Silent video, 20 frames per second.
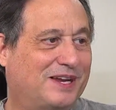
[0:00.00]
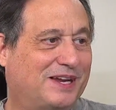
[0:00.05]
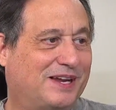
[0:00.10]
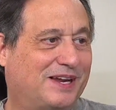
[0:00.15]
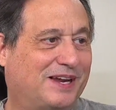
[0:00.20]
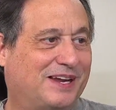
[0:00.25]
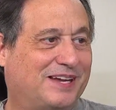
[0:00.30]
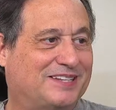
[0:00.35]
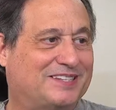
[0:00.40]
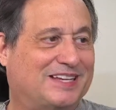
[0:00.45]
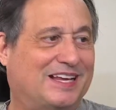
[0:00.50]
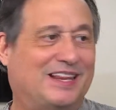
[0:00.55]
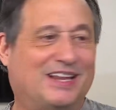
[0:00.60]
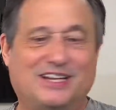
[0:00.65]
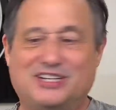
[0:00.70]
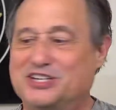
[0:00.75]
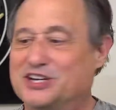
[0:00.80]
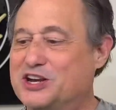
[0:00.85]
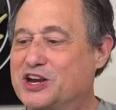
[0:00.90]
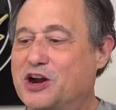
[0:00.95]
Guess that
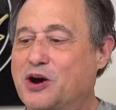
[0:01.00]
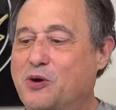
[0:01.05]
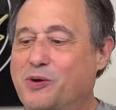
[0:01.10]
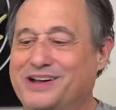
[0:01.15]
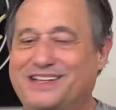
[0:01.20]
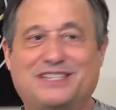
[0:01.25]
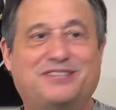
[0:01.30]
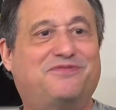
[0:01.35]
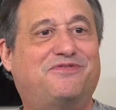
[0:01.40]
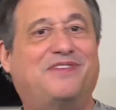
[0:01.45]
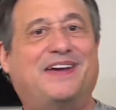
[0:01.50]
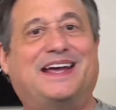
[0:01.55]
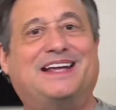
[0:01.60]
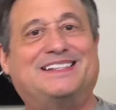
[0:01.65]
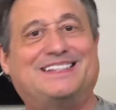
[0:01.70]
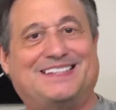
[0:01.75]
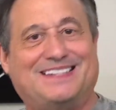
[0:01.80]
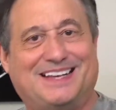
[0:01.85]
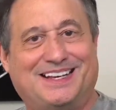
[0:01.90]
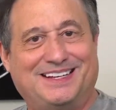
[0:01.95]
lets you know it's
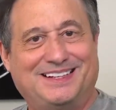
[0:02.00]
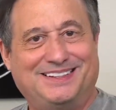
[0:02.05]
fancy.